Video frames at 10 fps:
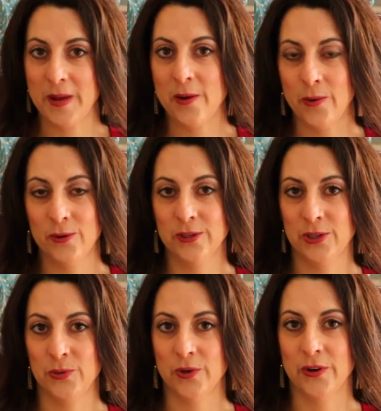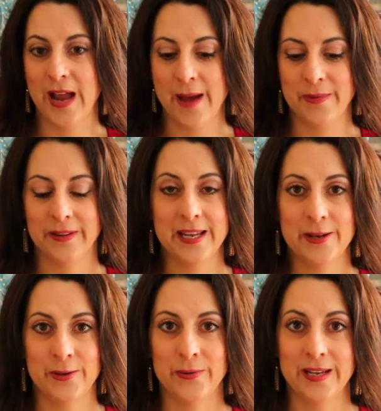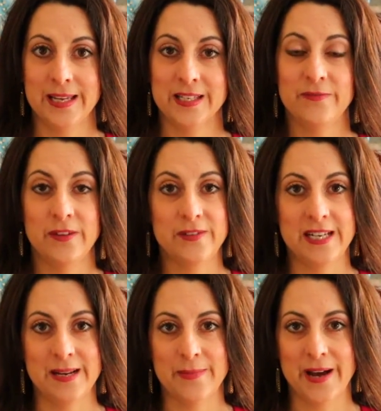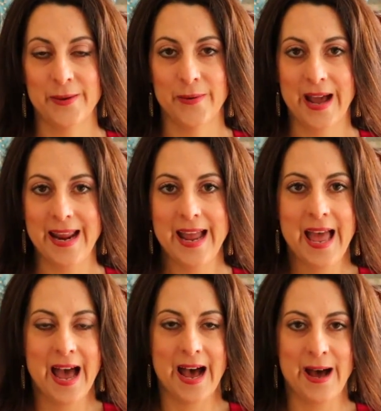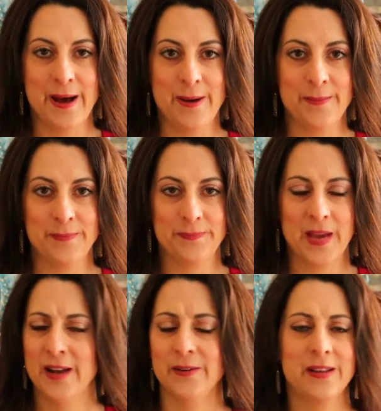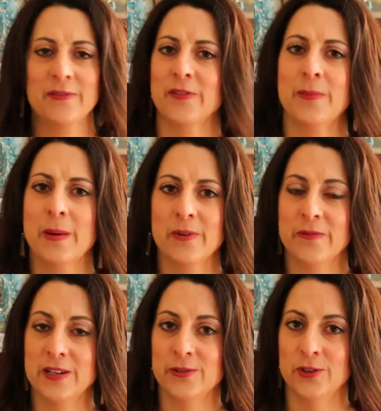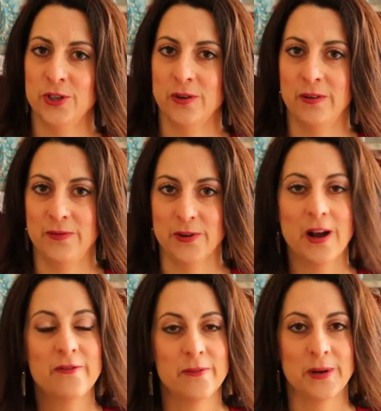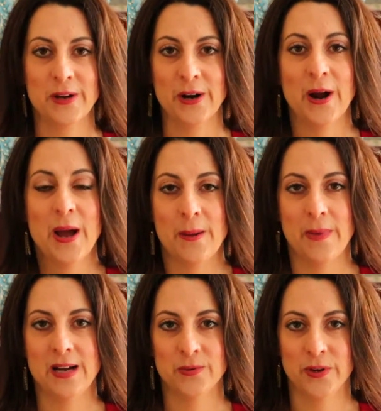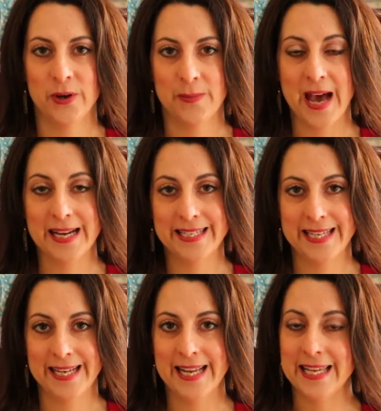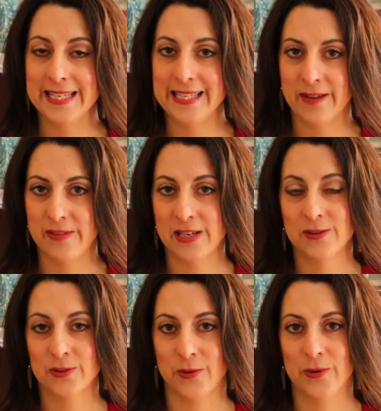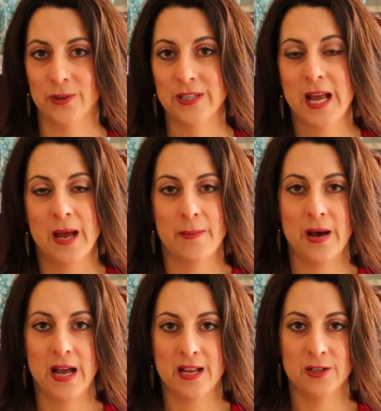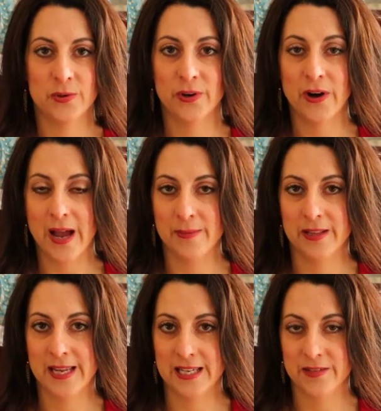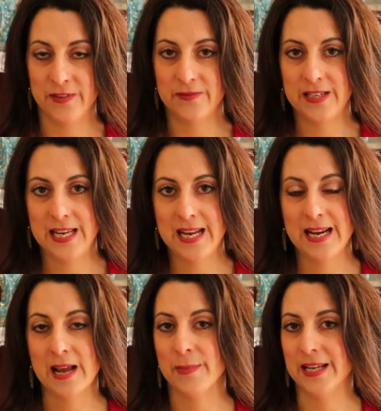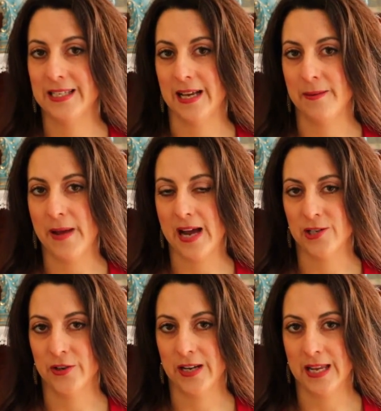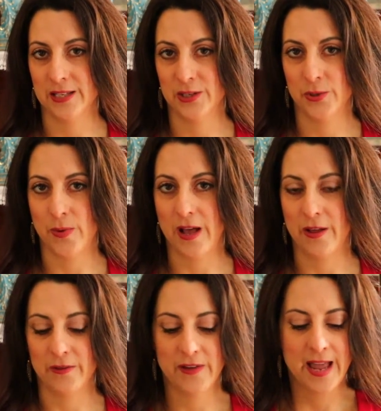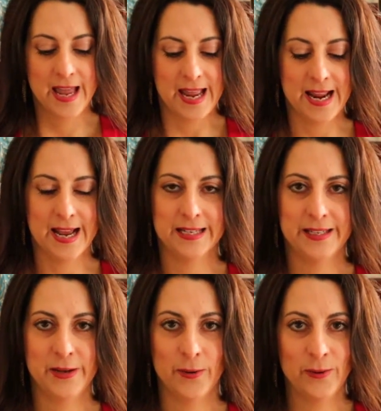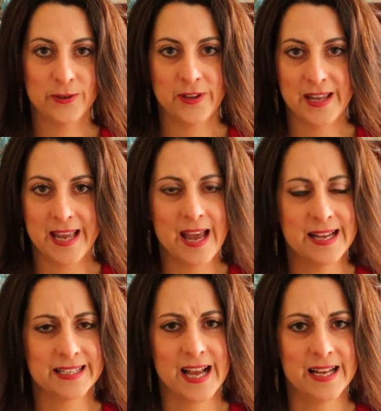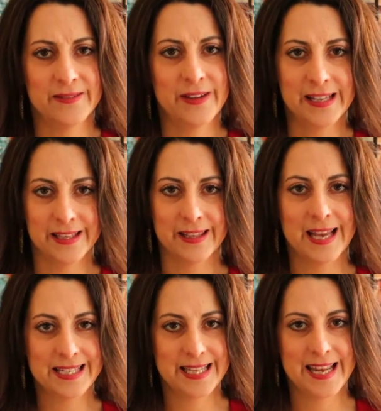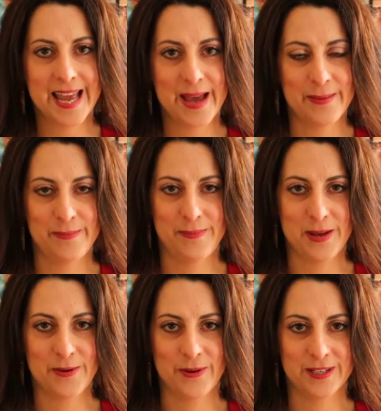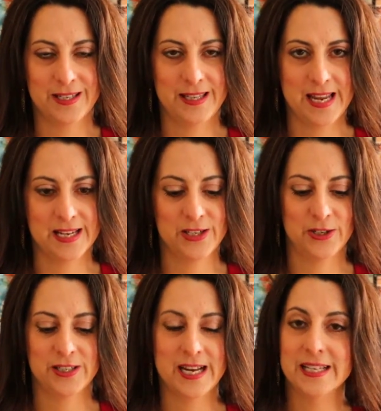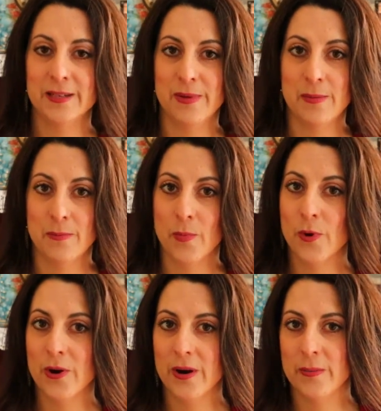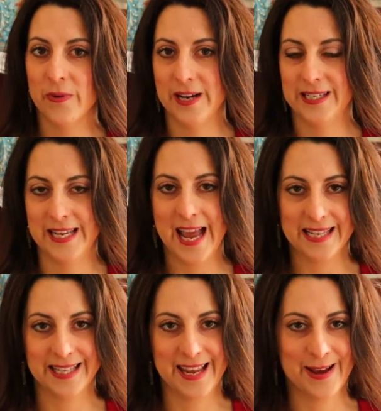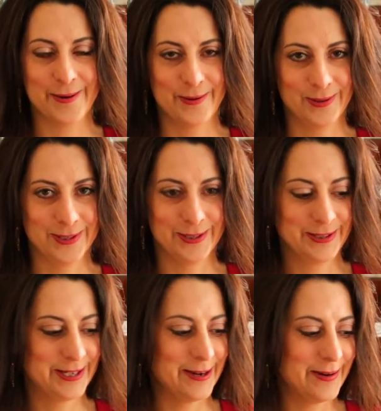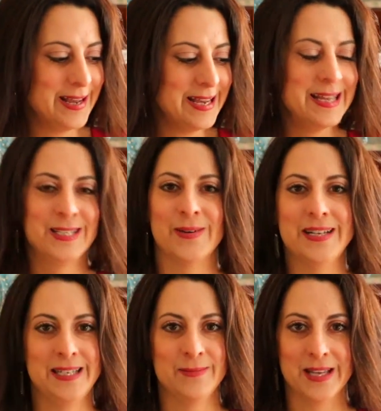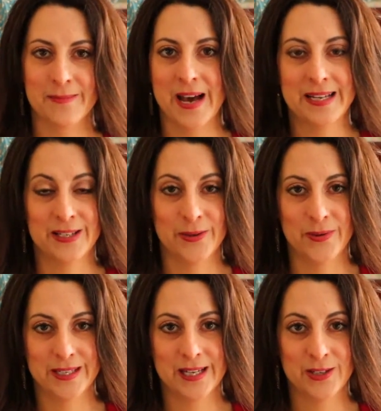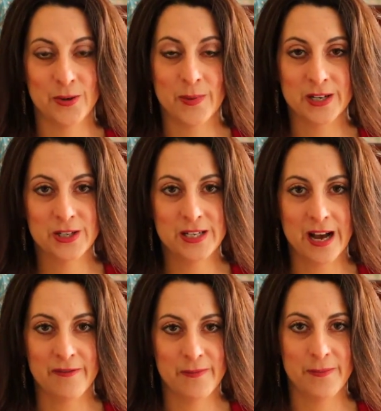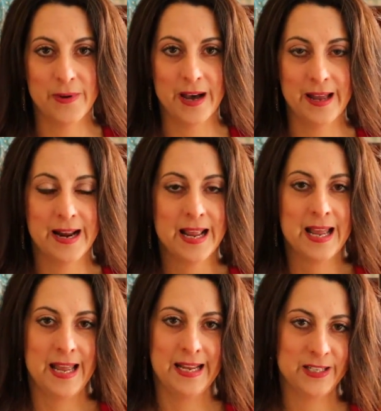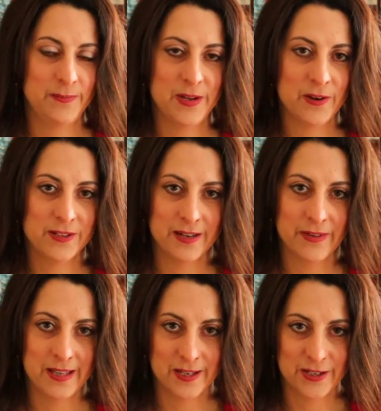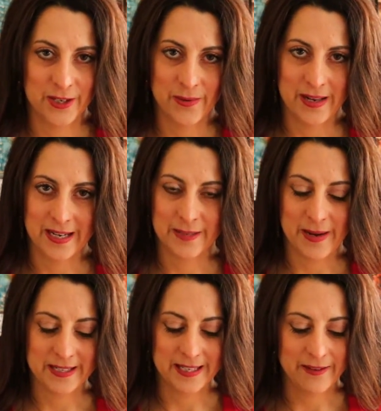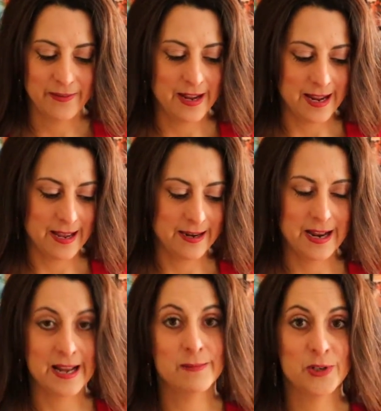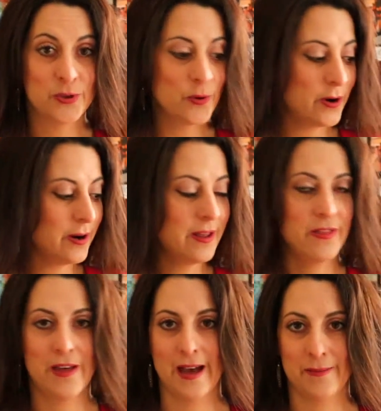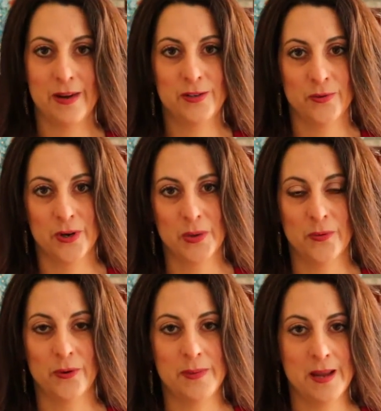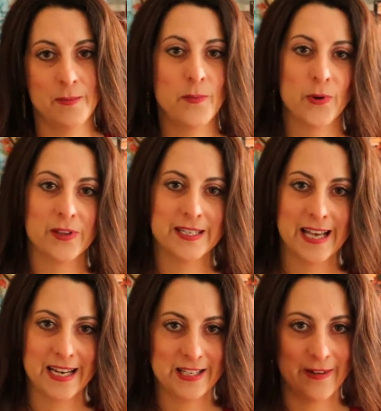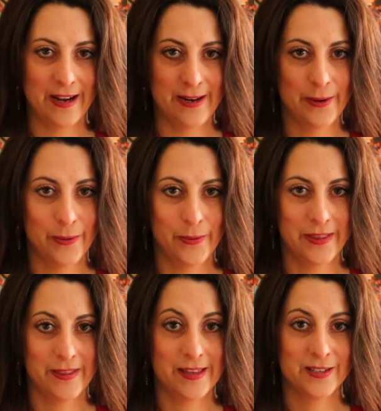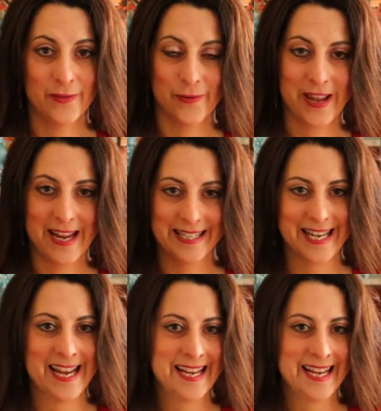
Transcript: my oldest daughter, Emily, who is 15, by the way. Um, I don't even remember if I told you. If you're not familiar, my daughter, Madison, is seven years old. My daughter, Emily, is 15, and my son, Patrick, is 12. And the older they get, it's kind of like the less they get because things just tend to be more pricey as they get older. So that's why it seems like Madison always gets so much stuff. But it's because everything is so inexpensive and I'm sure that my daughter will be more than satisfied with this phone case.